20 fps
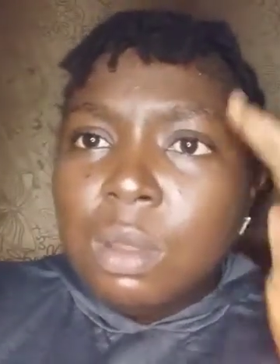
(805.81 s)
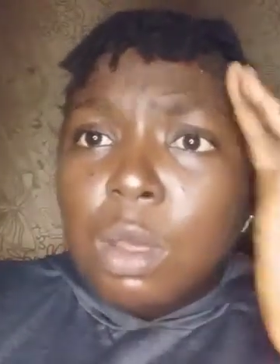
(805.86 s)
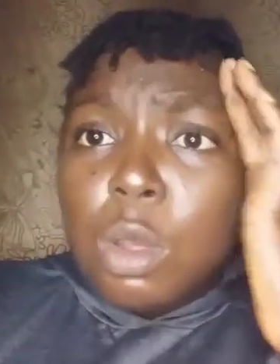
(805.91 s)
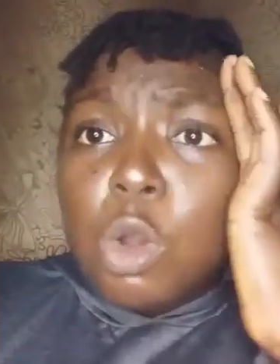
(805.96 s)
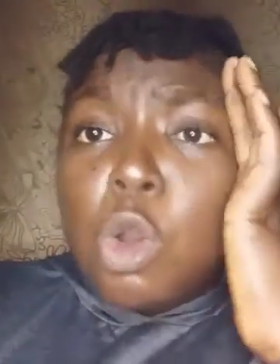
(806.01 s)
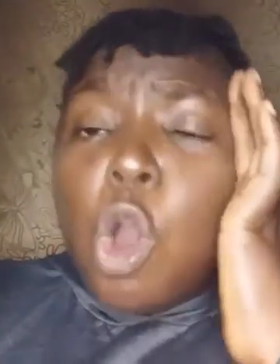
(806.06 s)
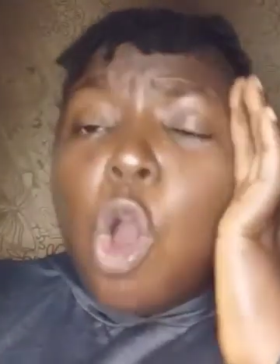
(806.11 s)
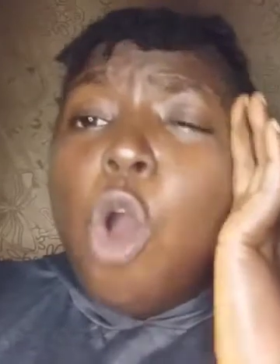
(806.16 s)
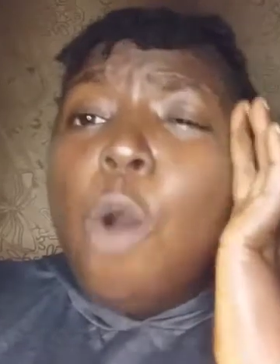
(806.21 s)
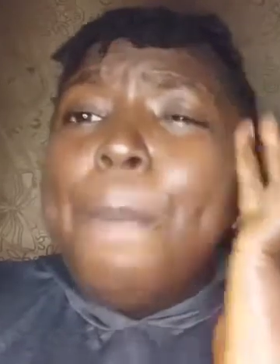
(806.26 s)

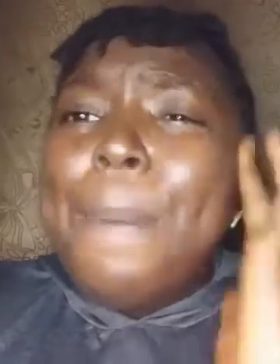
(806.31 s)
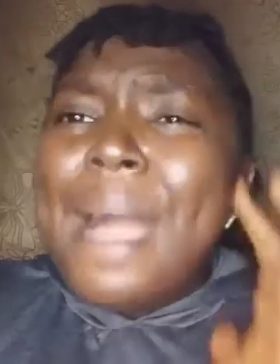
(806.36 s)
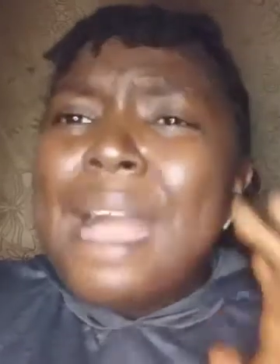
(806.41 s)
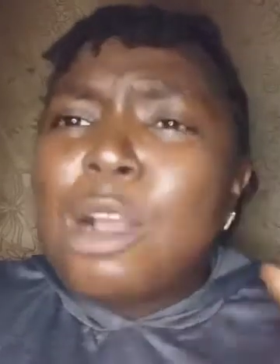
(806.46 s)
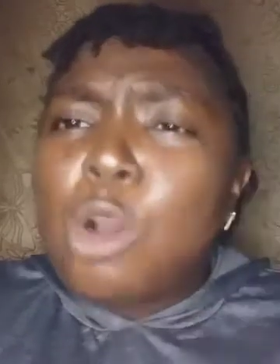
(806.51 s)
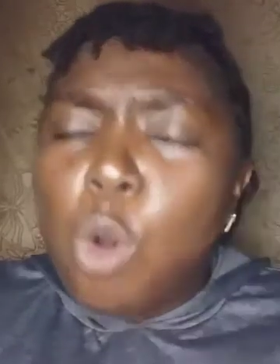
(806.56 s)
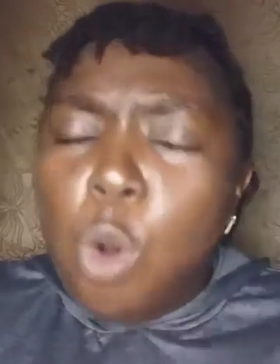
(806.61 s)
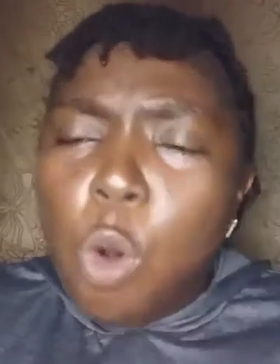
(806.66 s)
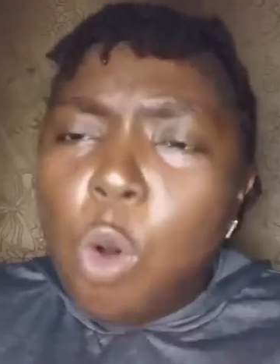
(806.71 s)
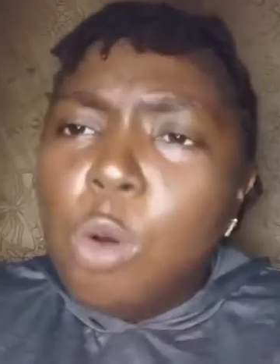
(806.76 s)
Go
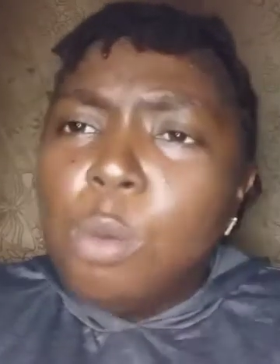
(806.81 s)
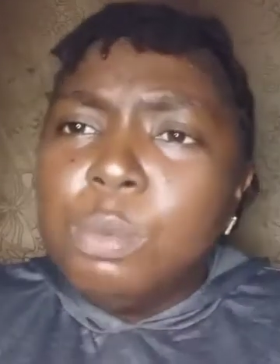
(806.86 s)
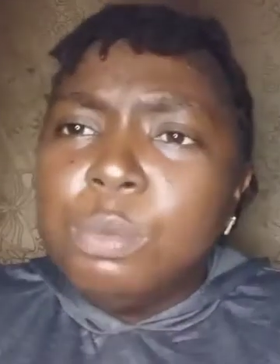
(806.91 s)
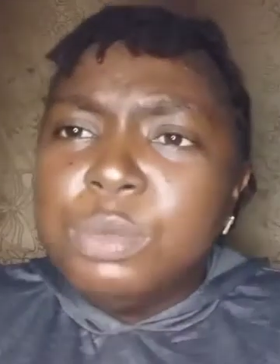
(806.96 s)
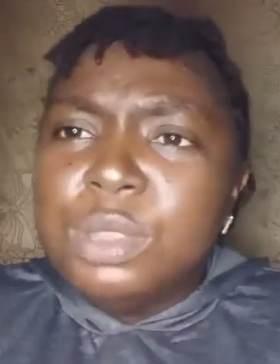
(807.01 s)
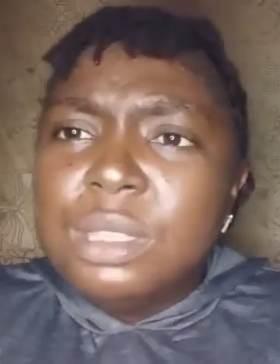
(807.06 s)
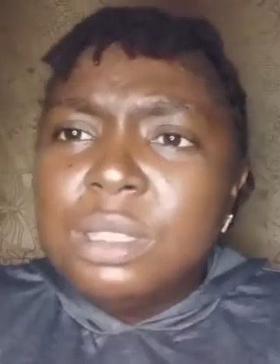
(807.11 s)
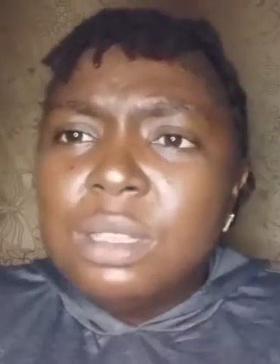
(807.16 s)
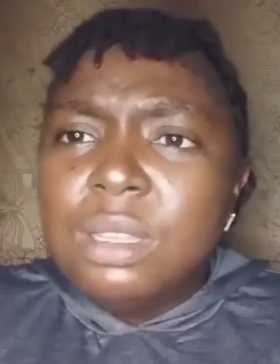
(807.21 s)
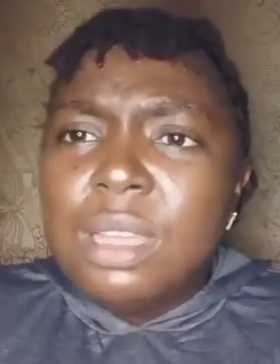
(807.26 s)
back
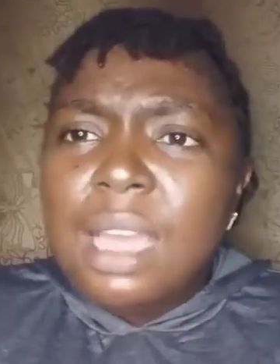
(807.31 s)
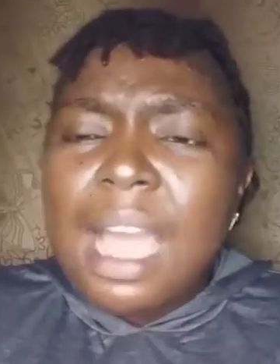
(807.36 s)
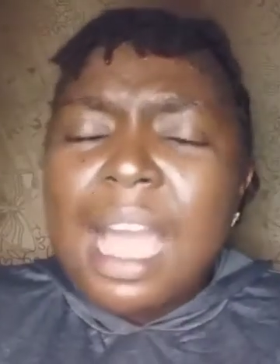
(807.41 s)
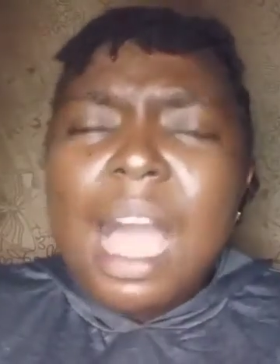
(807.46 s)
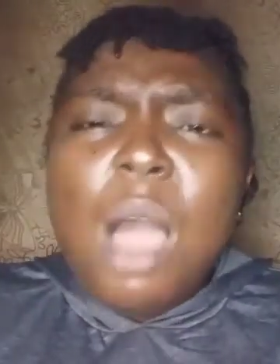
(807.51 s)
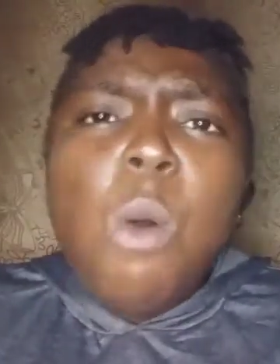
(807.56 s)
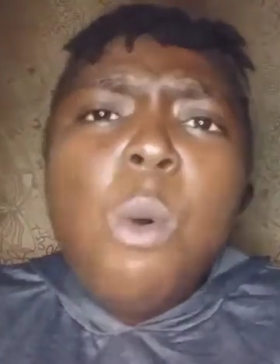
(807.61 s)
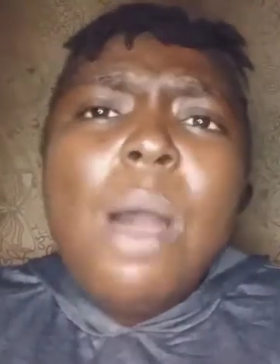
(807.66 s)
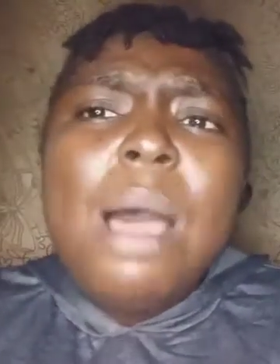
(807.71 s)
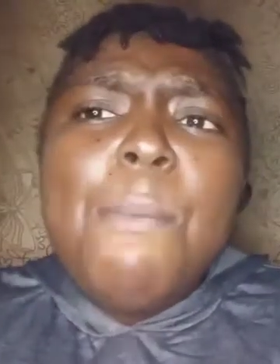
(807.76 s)
home.
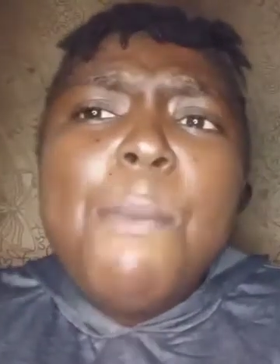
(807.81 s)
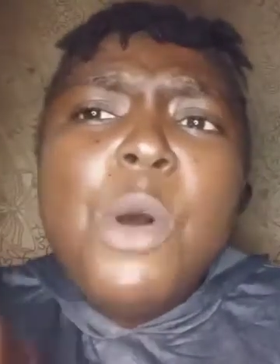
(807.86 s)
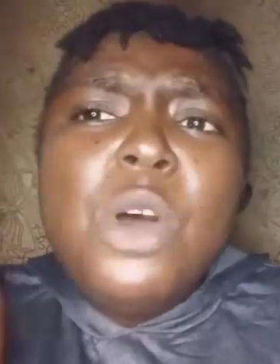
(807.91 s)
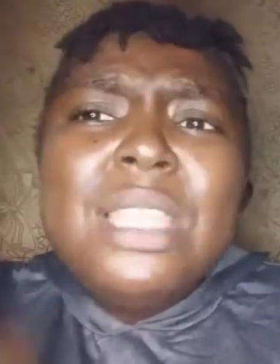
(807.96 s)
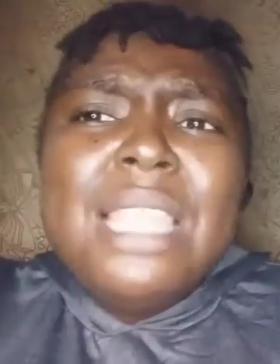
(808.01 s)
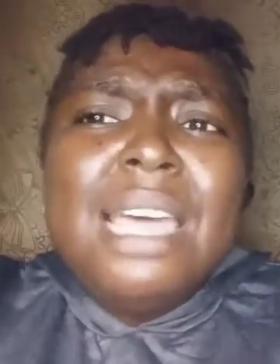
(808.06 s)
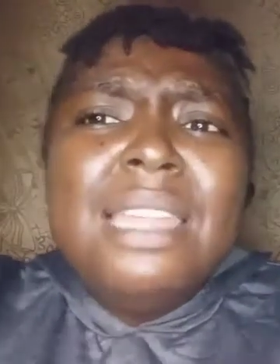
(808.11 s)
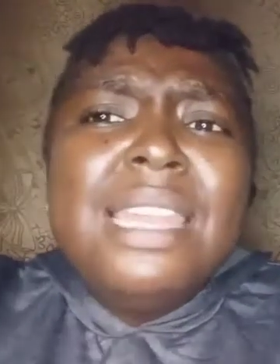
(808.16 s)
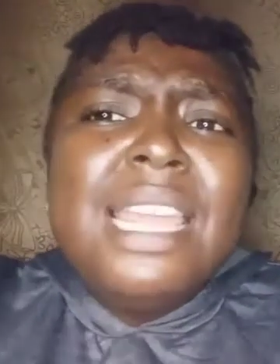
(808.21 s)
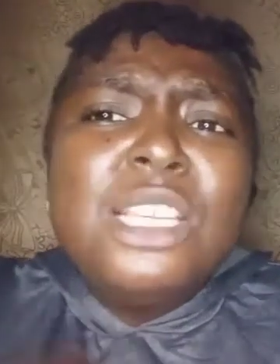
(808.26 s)
Our
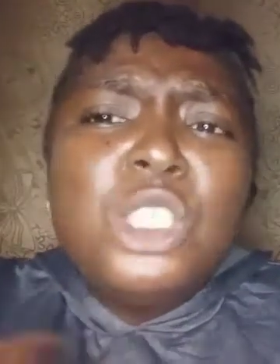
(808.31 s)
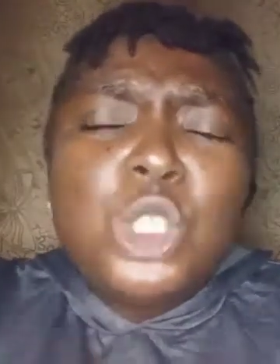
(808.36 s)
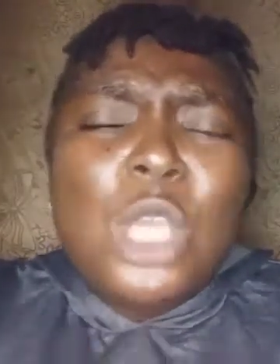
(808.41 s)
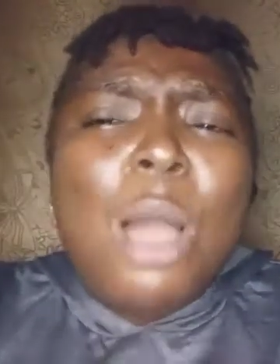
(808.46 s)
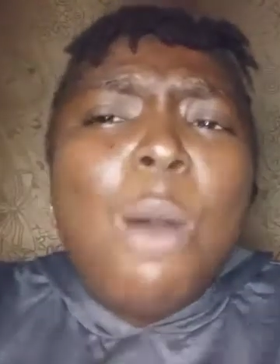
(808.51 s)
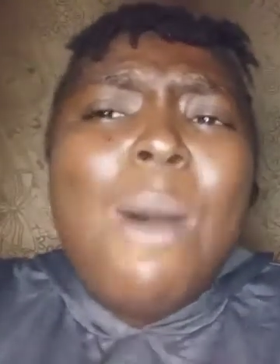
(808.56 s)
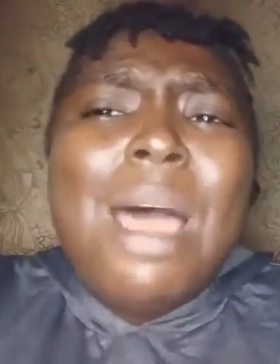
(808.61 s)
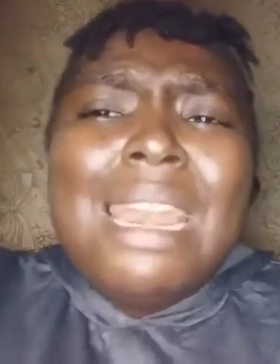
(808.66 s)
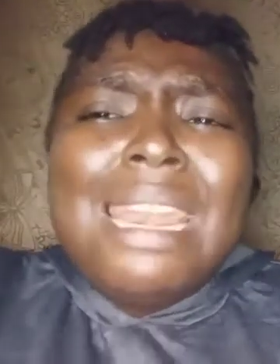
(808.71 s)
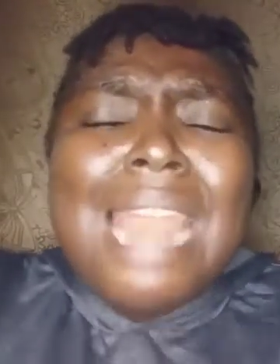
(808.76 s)
mother nature,
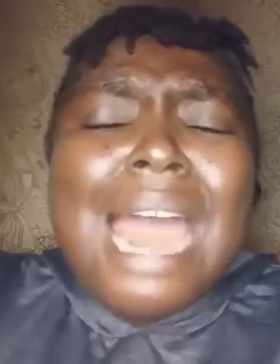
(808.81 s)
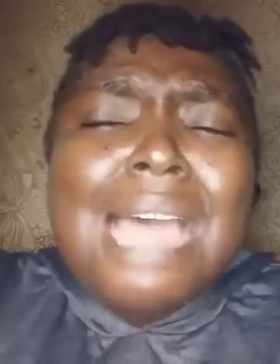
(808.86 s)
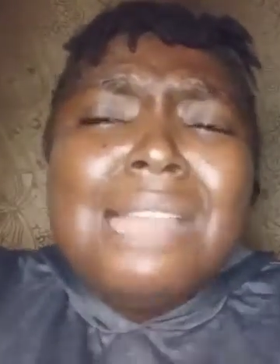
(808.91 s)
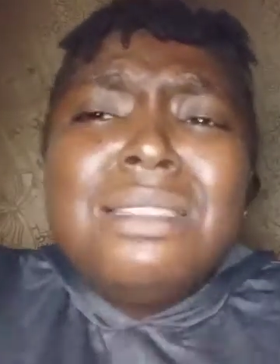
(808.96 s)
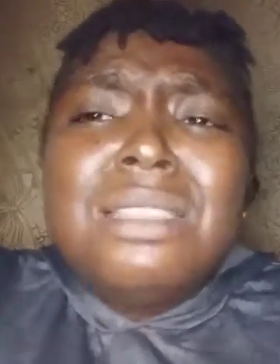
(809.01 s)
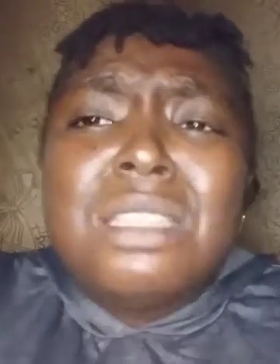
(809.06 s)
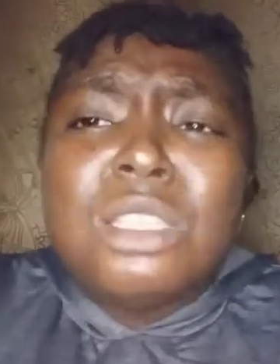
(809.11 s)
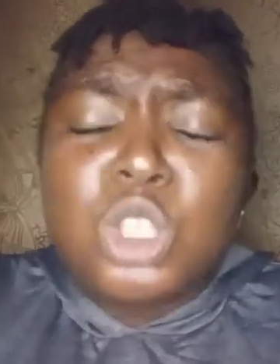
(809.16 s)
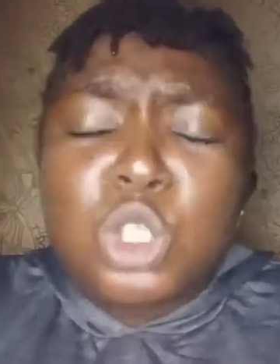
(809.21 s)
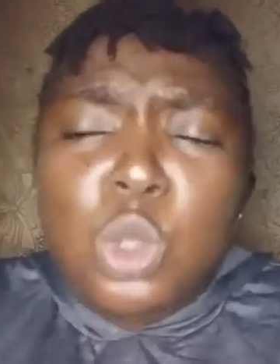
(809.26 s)
our
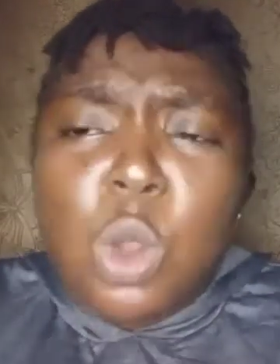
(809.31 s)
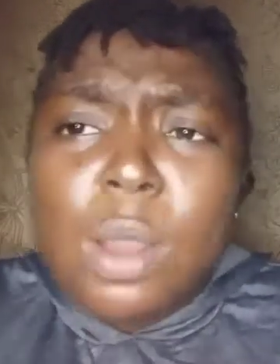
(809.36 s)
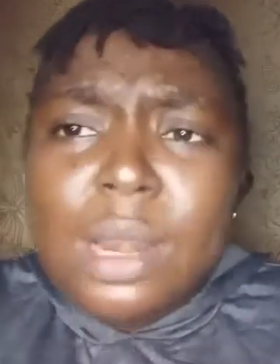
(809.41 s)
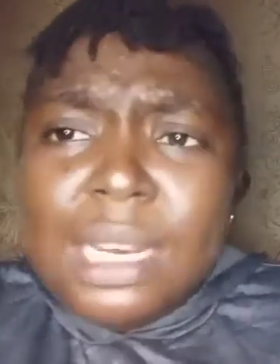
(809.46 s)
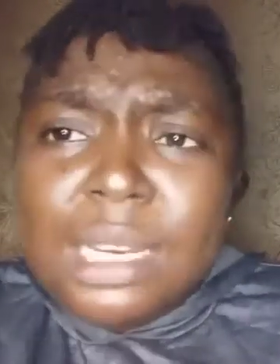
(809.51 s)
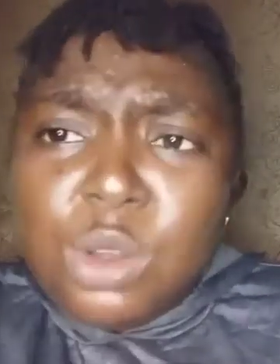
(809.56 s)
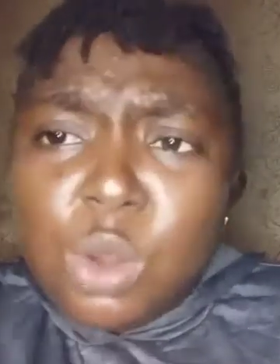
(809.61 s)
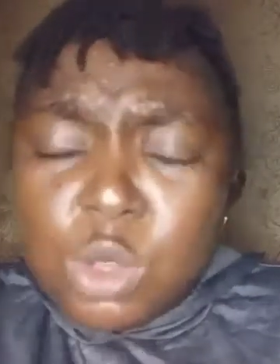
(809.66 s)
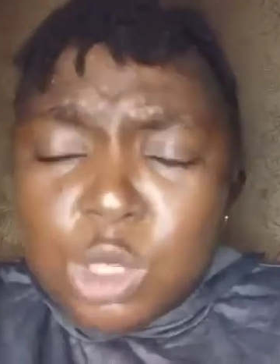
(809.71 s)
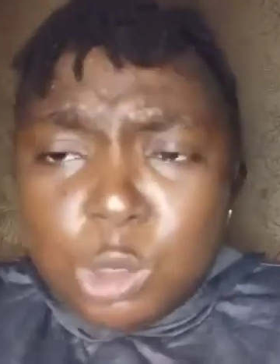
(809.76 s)
land is
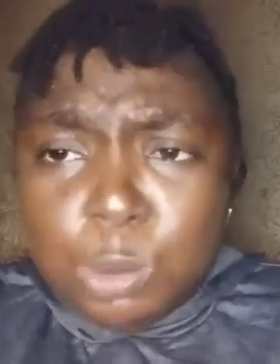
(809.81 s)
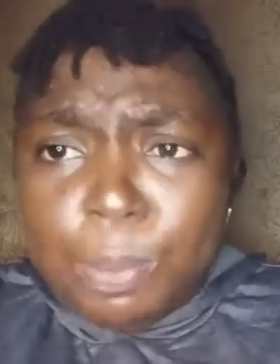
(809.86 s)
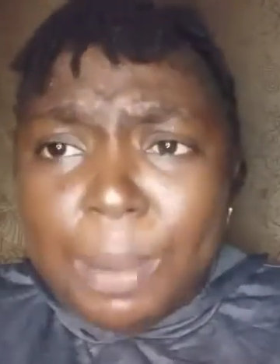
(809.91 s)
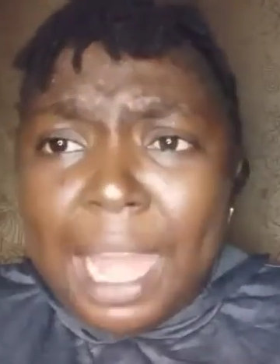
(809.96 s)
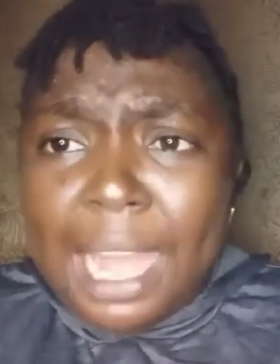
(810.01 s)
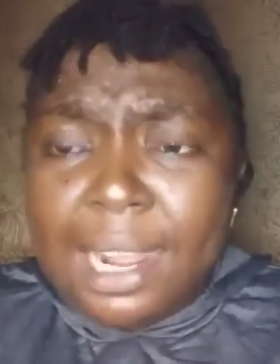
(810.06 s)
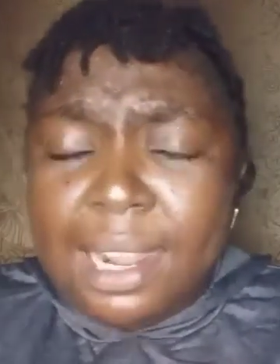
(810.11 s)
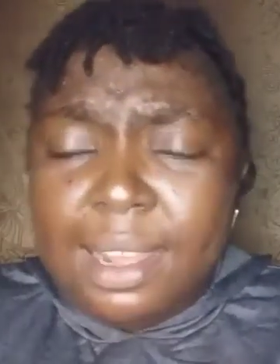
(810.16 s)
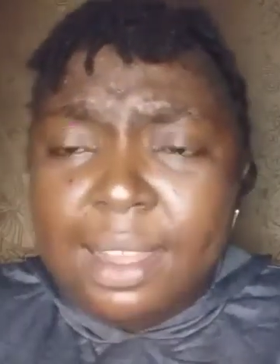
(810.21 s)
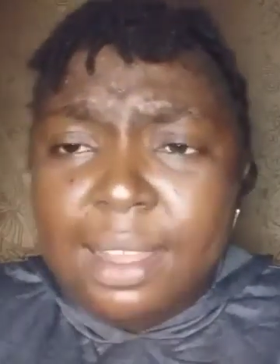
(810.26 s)
calling us back.